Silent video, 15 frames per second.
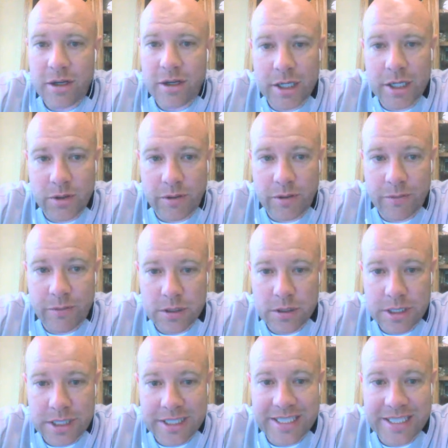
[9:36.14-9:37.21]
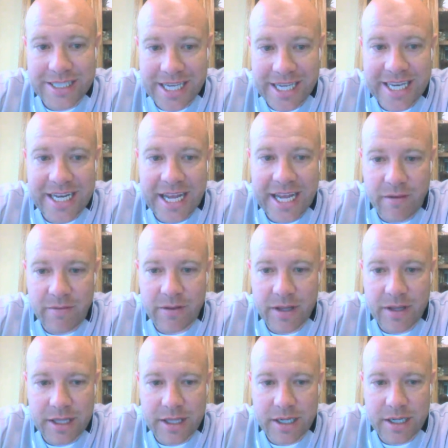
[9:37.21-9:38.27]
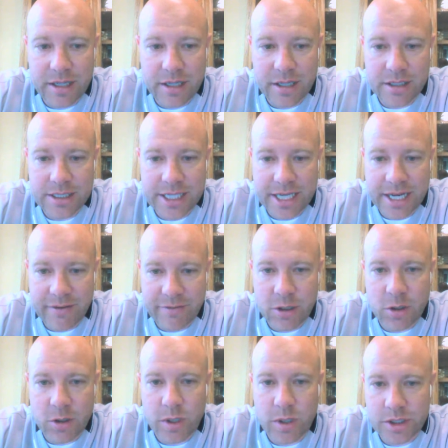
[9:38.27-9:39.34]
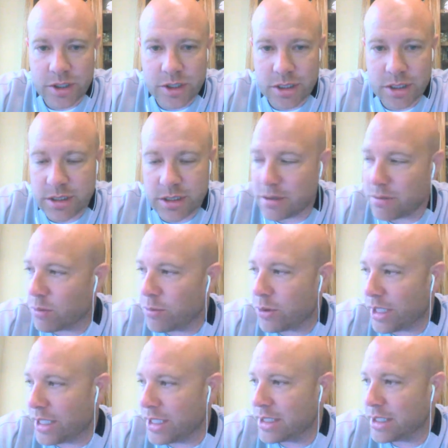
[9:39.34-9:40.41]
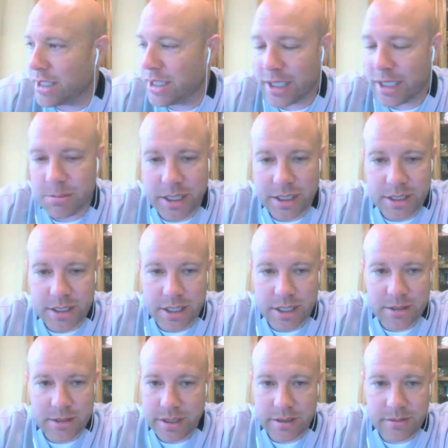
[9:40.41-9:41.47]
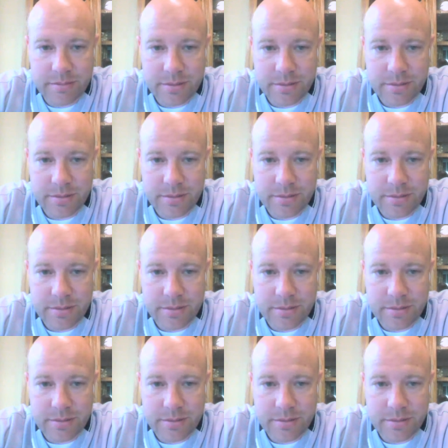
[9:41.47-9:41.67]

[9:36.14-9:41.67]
know how to do the second half, like the second half of the questions were pretty easy in SPSS.